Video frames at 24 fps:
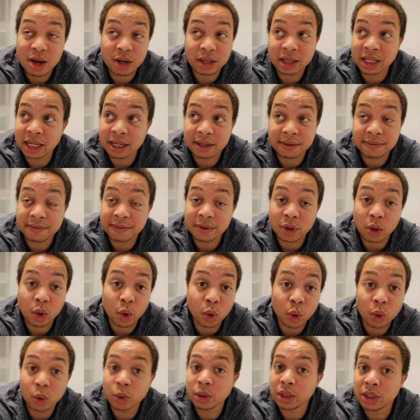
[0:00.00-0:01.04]
like for
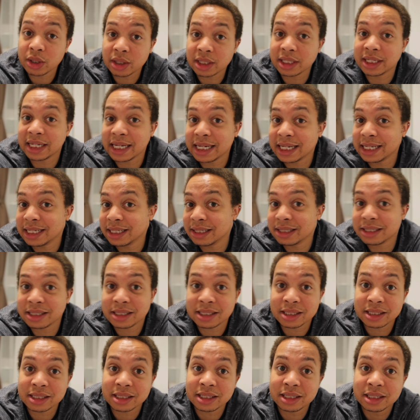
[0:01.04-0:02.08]
all the other
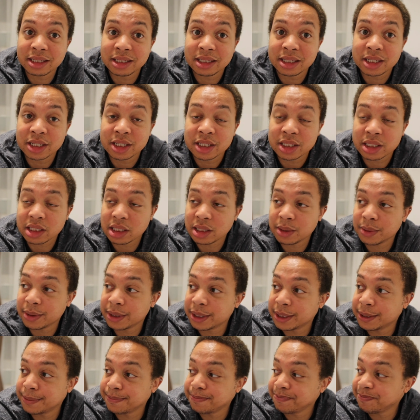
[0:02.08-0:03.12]
days.
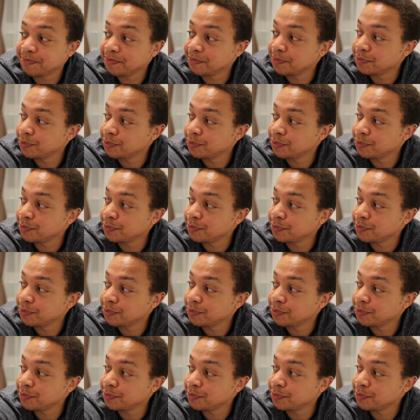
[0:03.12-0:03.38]
So,